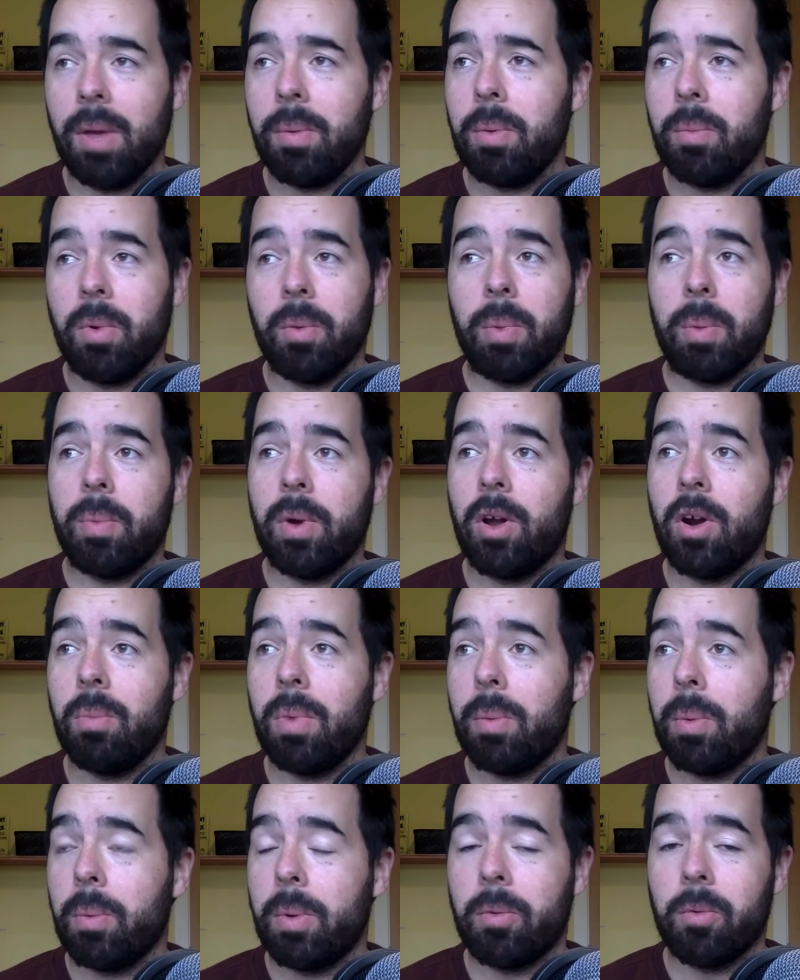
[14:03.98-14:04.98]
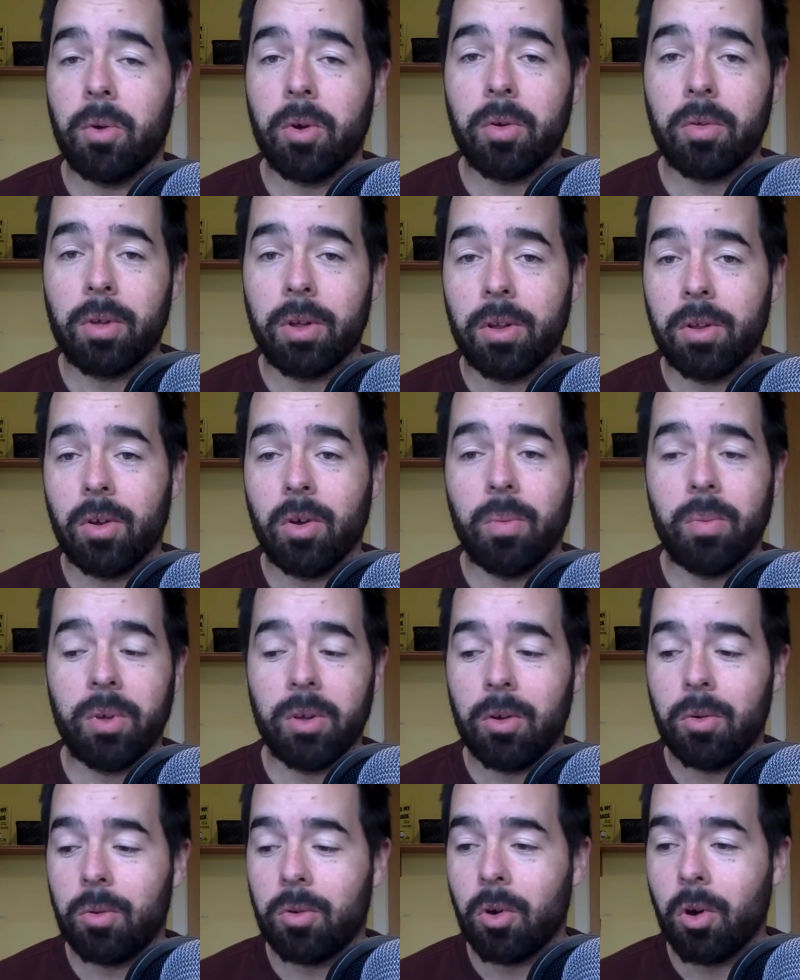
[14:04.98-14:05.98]
Maybe it might be better, maybe it might be worse. I don't know, it'll be
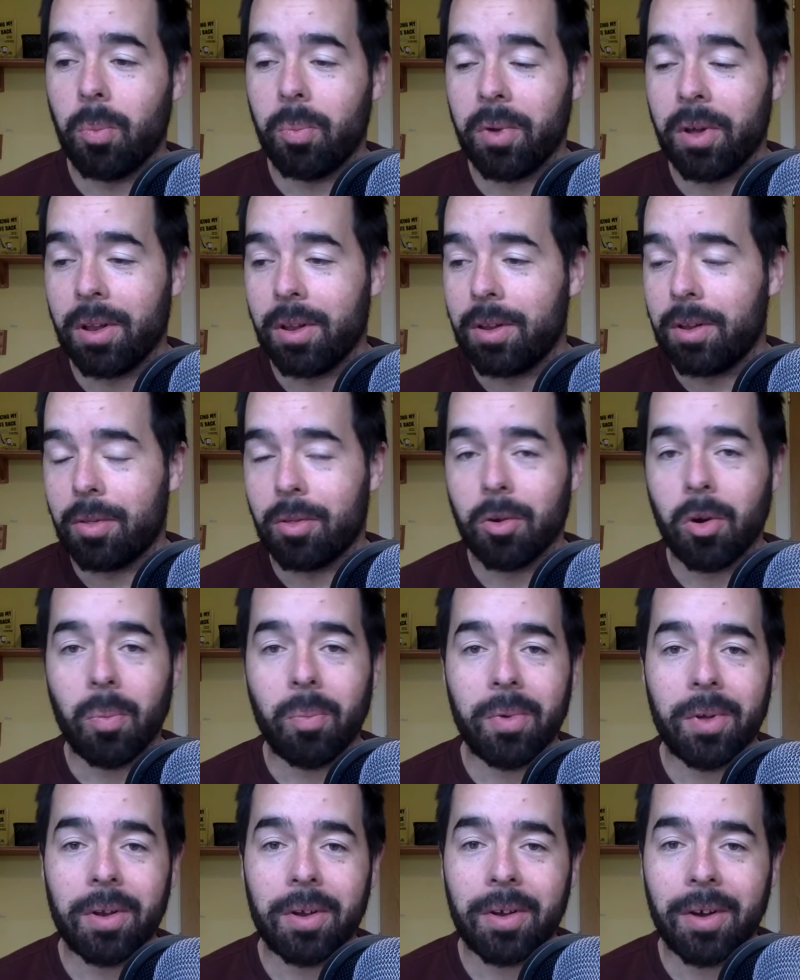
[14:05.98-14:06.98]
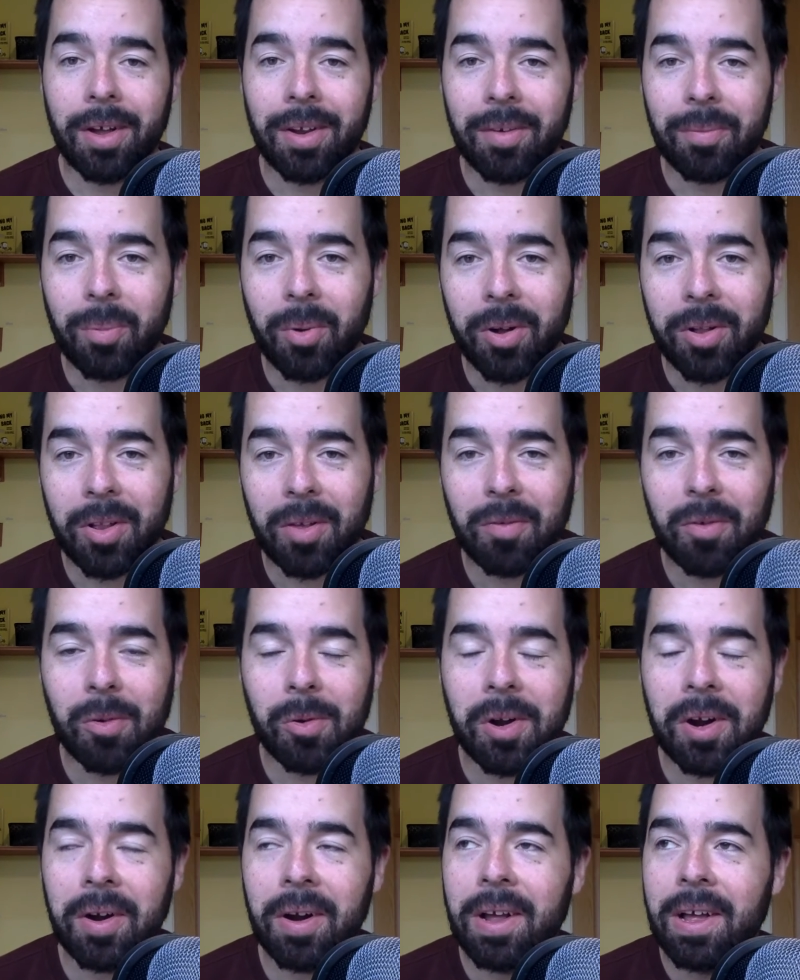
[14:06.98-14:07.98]
utopian, dystopian kind of point of
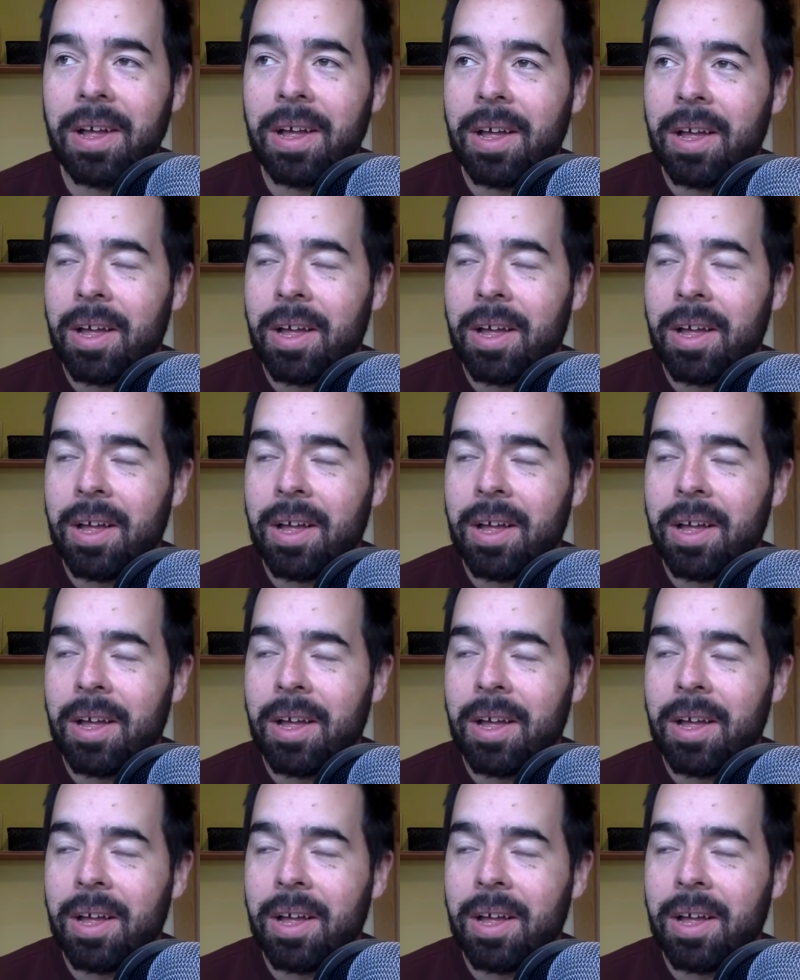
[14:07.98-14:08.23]
view there.